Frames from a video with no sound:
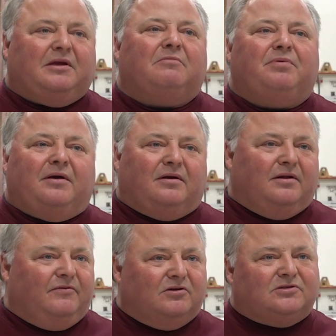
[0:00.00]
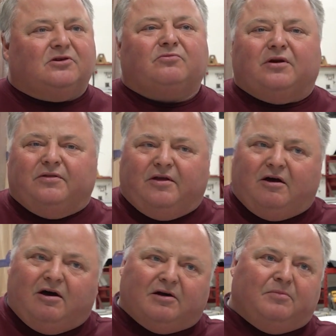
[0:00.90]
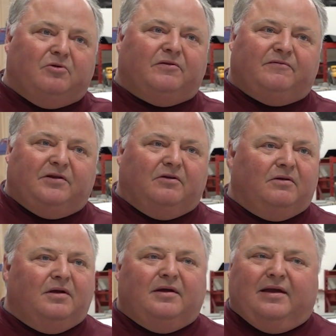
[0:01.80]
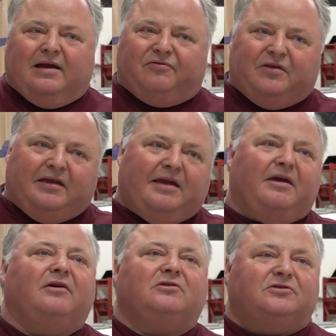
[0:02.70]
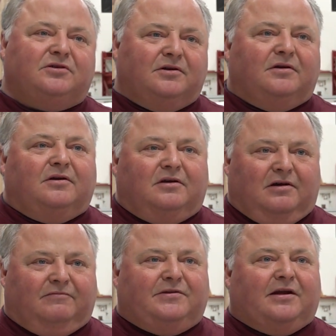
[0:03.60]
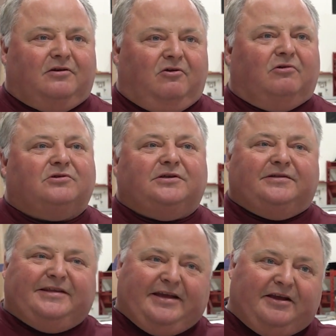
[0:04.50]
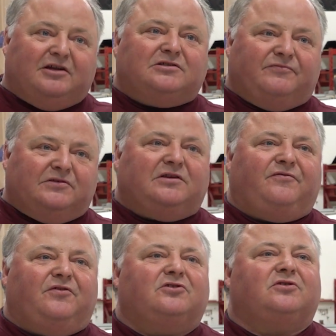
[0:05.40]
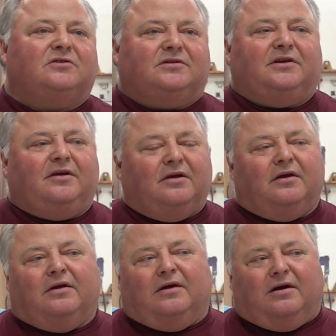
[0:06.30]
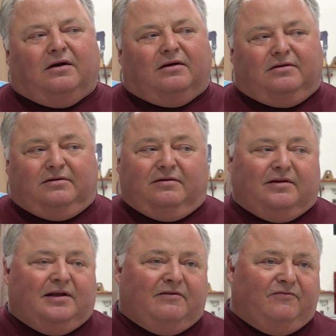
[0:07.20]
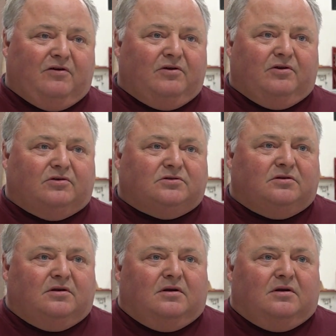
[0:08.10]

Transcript: competitive, you're still running the automotive deal at the edge of technology, the edge of its efficiency, and you're going to have failures.